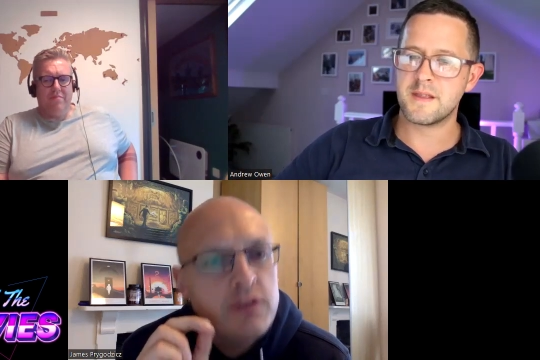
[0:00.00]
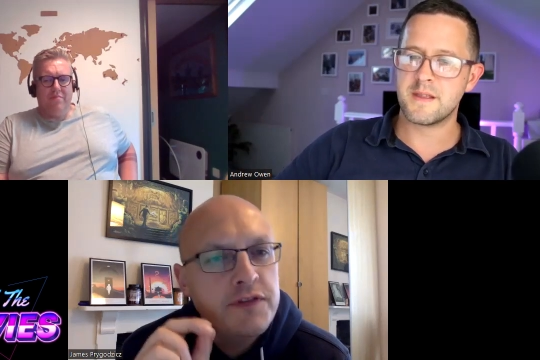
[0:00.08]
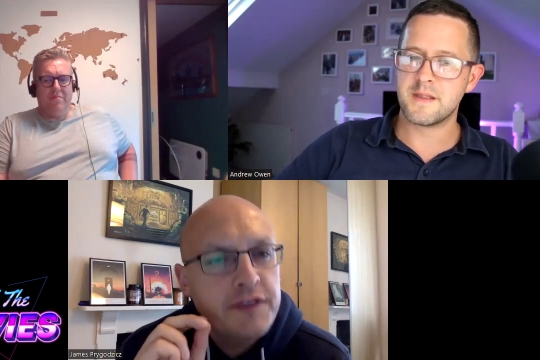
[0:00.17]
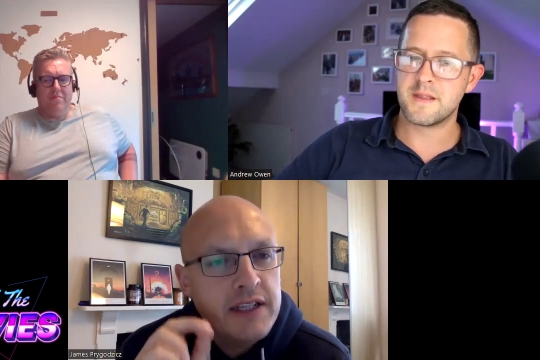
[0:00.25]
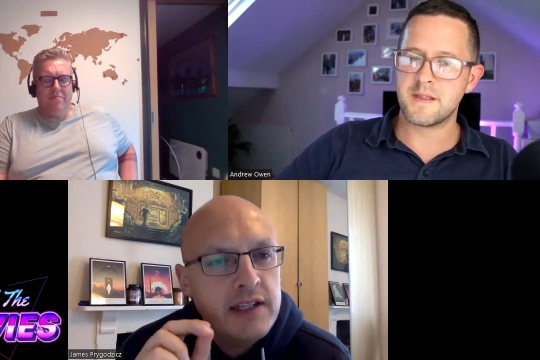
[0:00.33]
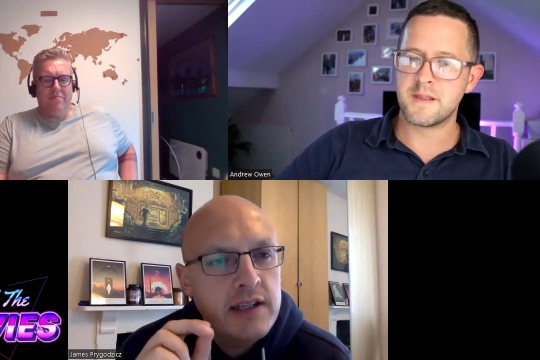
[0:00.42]

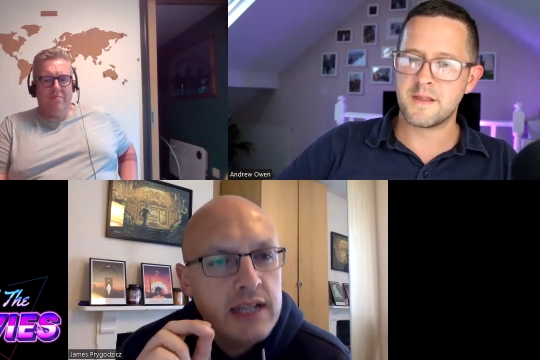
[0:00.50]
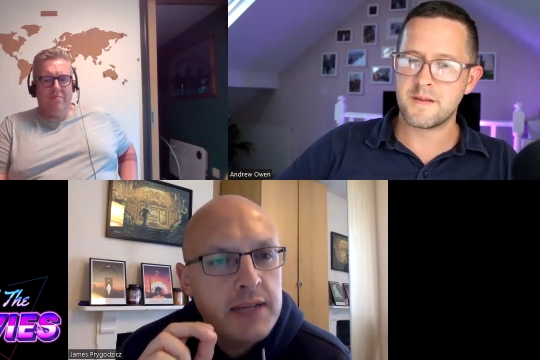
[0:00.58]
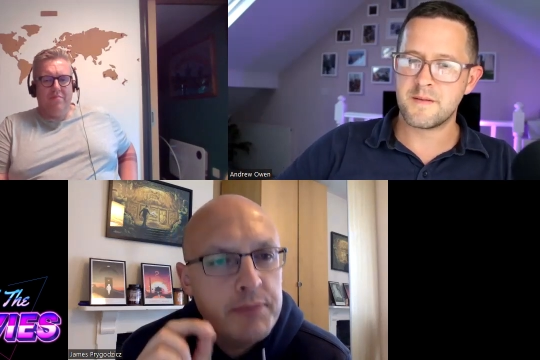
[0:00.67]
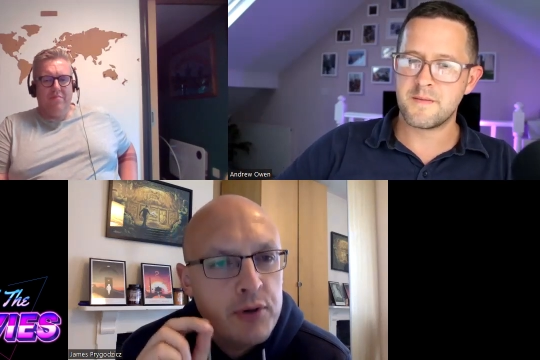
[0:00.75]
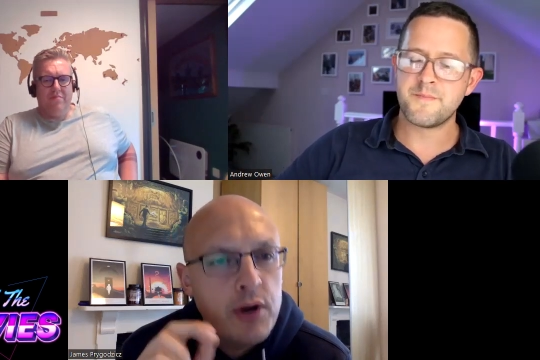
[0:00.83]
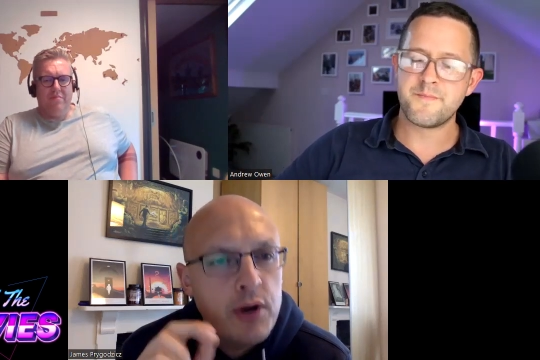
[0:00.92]
Speaker 1: feel like a
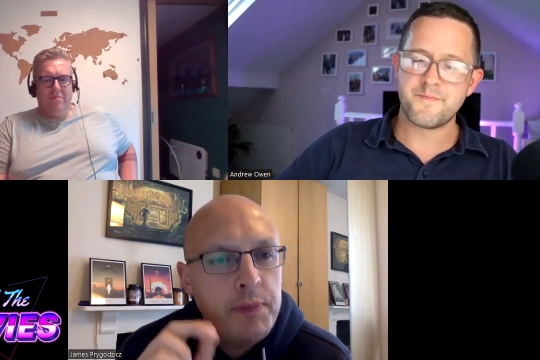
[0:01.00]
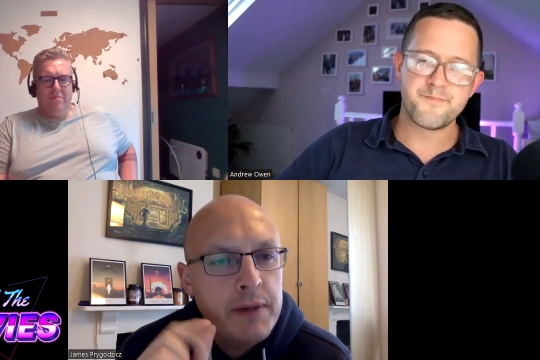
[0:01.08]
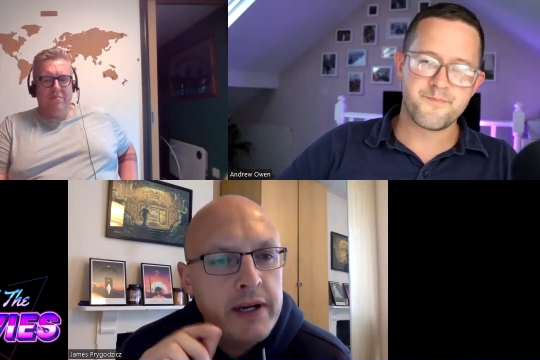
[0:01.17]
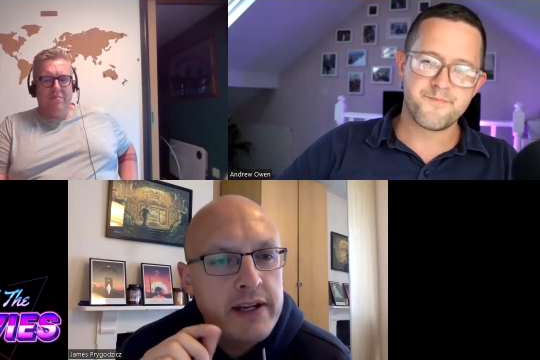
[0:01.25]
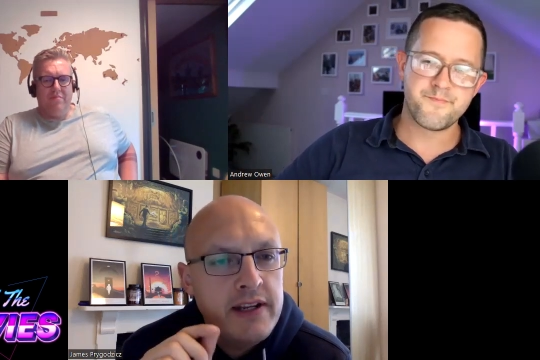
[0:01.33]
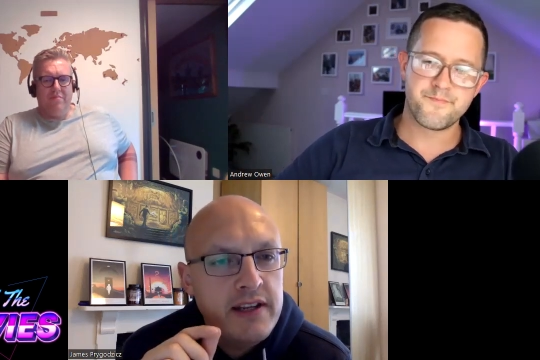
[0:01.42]
proper
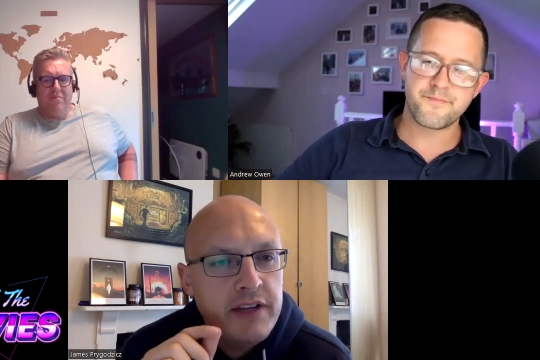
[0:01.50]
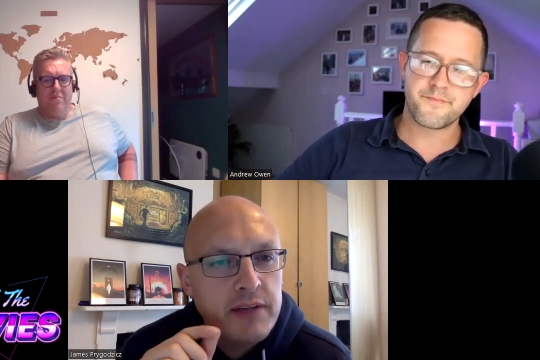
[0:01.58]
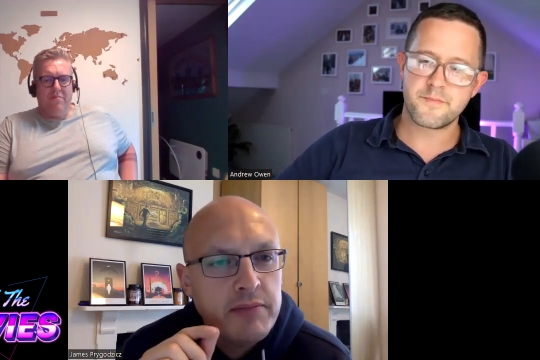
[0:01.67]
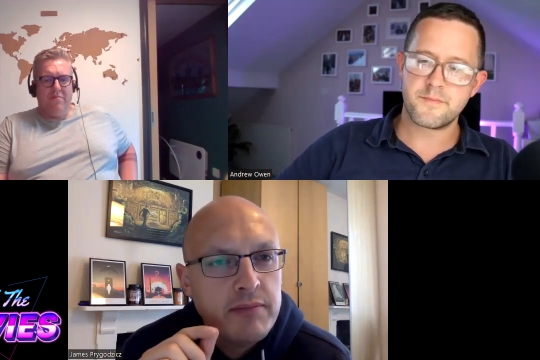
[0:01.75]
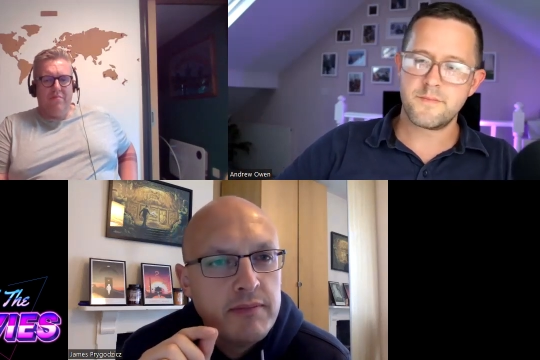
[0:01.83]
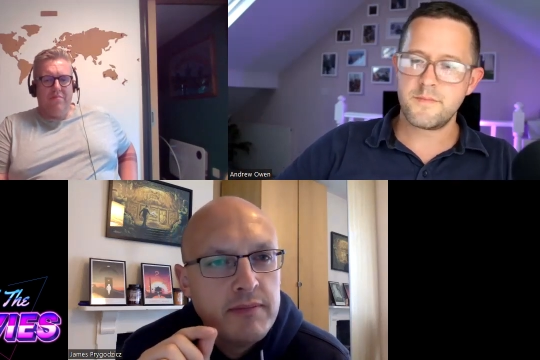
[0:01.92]
indie
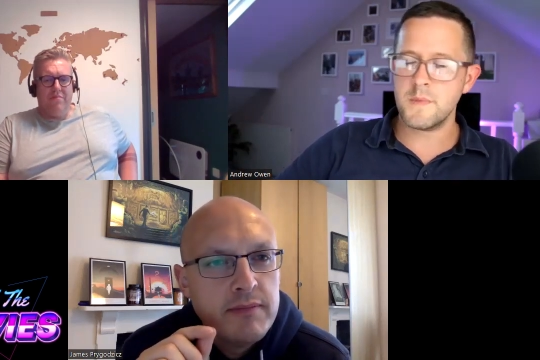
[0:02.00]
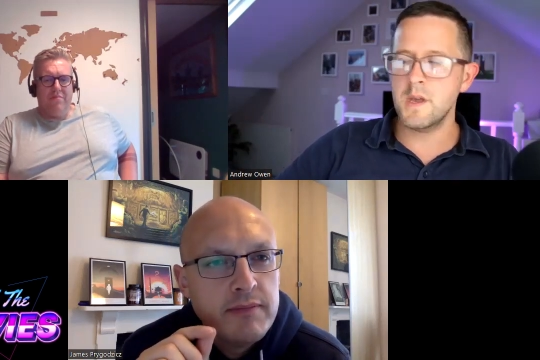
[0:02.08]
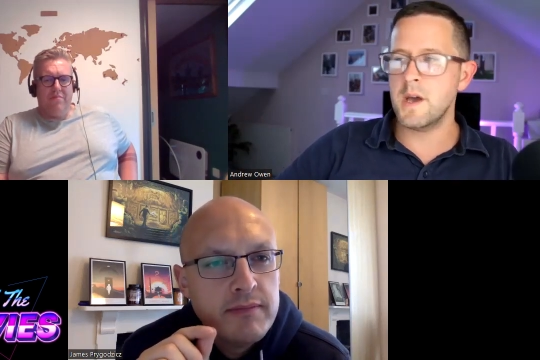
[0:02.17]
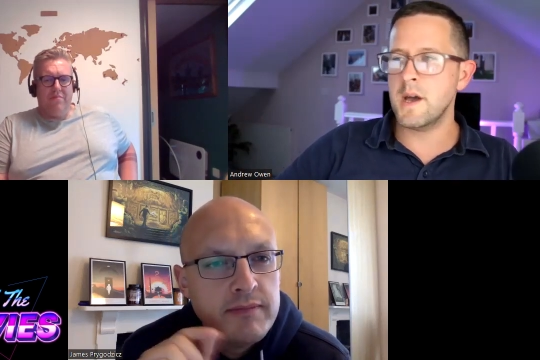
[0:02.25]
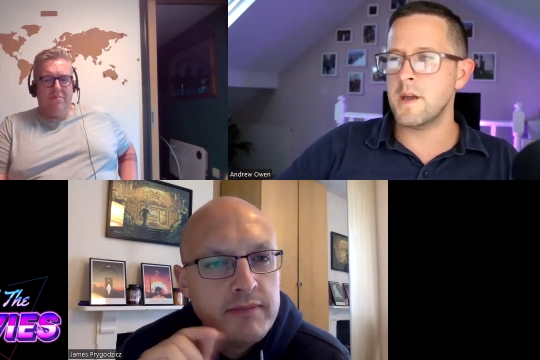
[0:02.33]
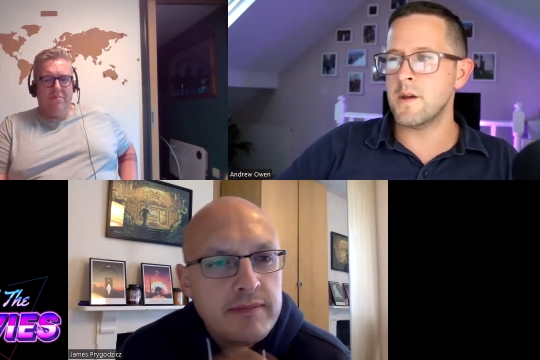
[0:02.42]
film.
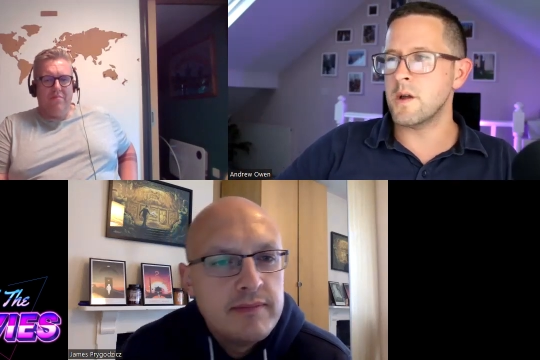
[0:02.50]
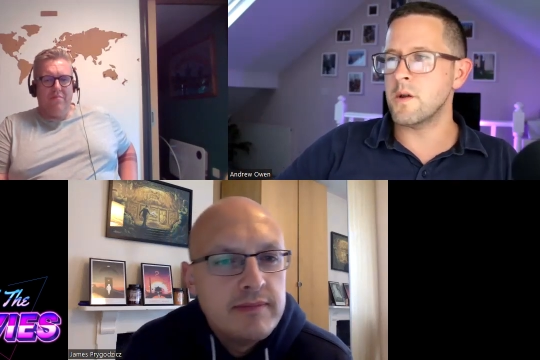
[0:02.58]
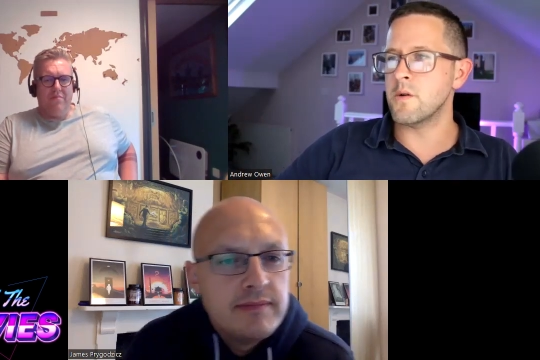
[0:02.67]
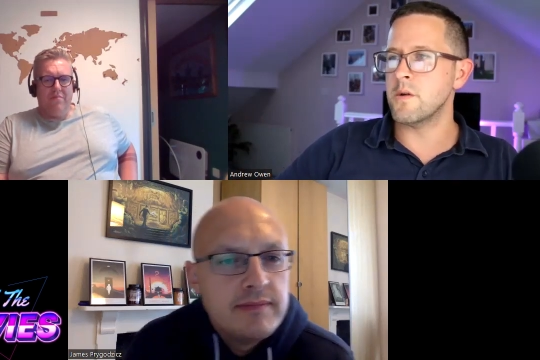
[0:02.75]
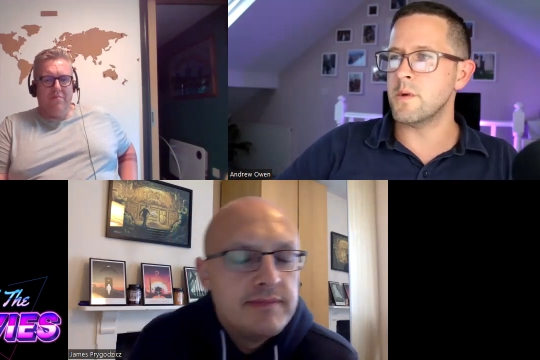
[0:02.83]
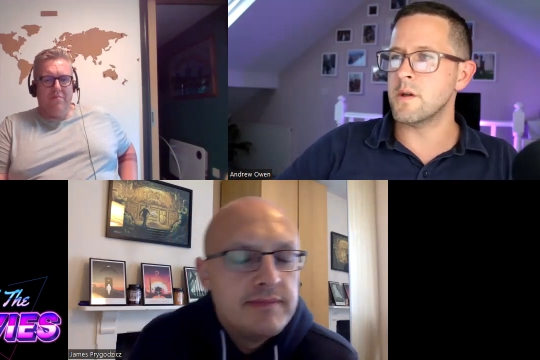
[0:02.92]
Speaker 2: Yeah, no, I know
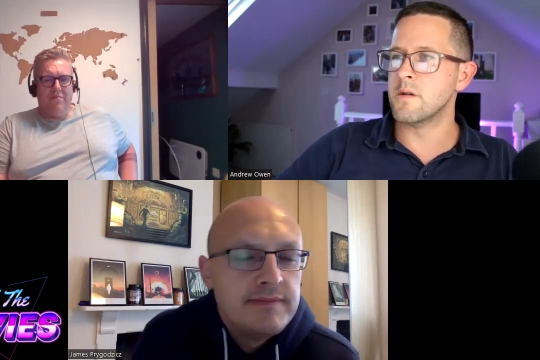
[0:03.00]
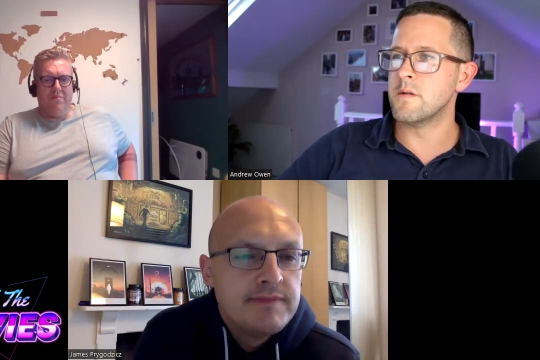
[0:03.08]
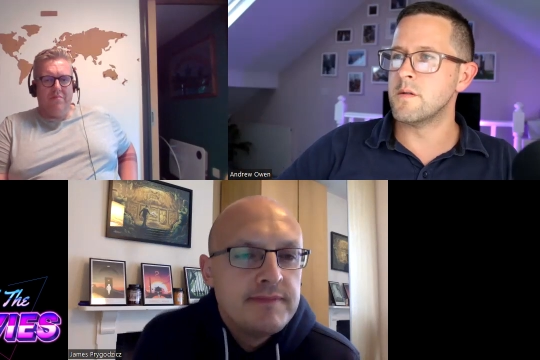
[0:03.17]
what you mean.